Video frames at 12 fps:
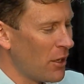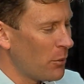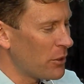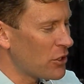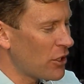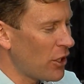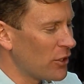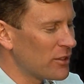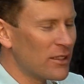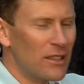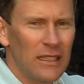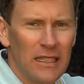which goes
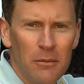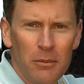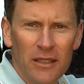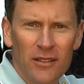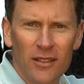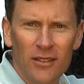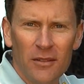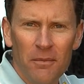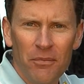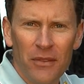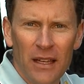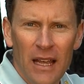to the limbic system,
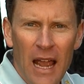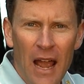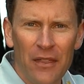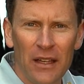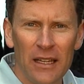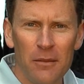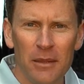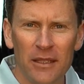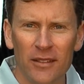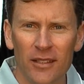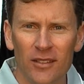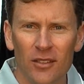and the limbic
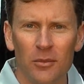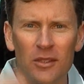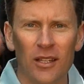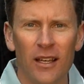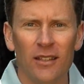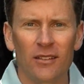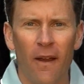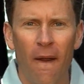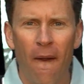system says,